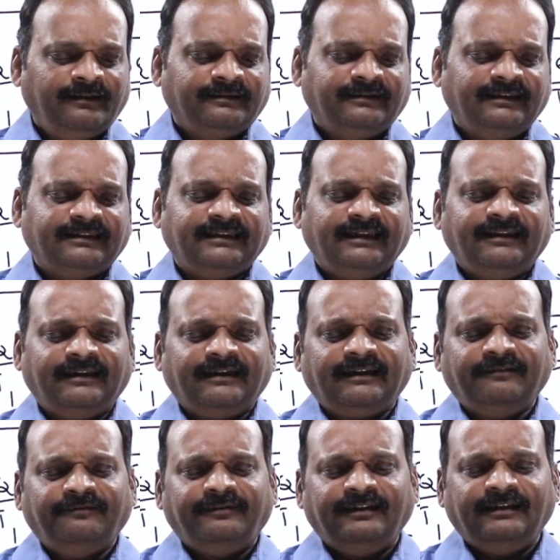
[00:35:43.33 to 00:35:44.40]
they say that
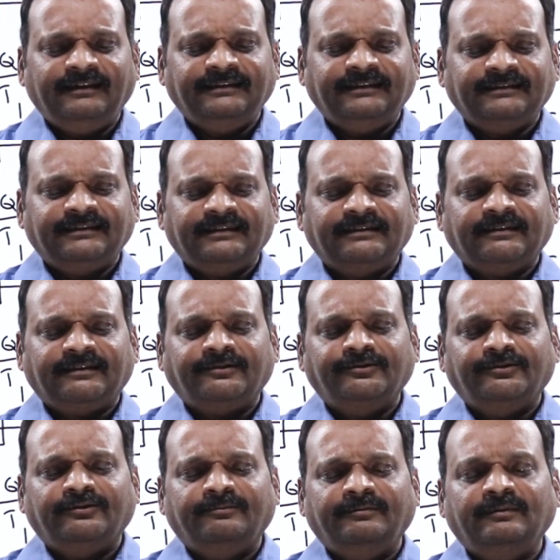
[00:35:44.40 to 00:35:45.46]
every religion says that you
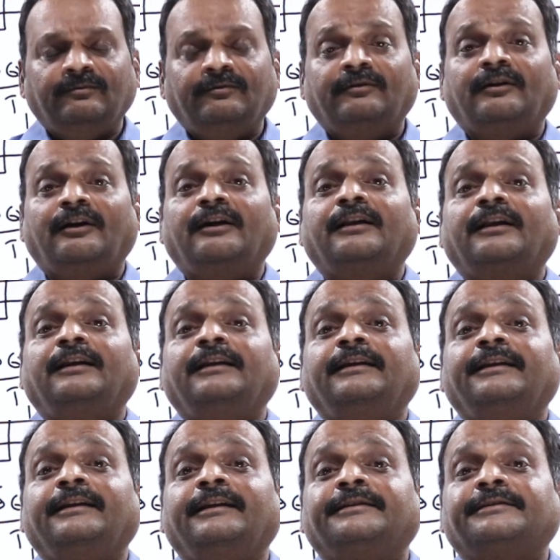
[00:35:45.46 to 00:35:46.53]
should be more orderly
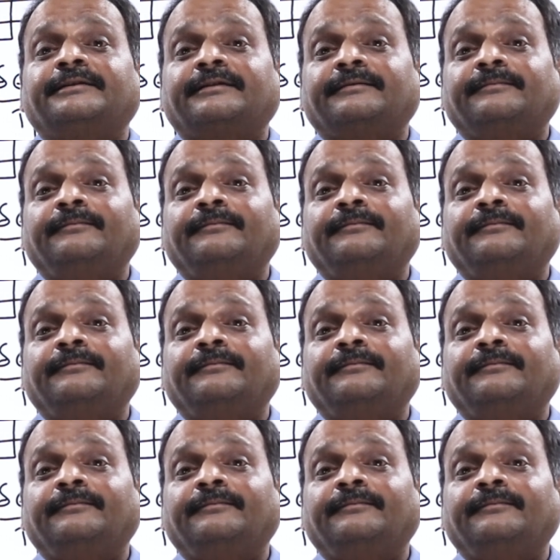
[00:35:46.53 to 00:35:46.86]
in nature.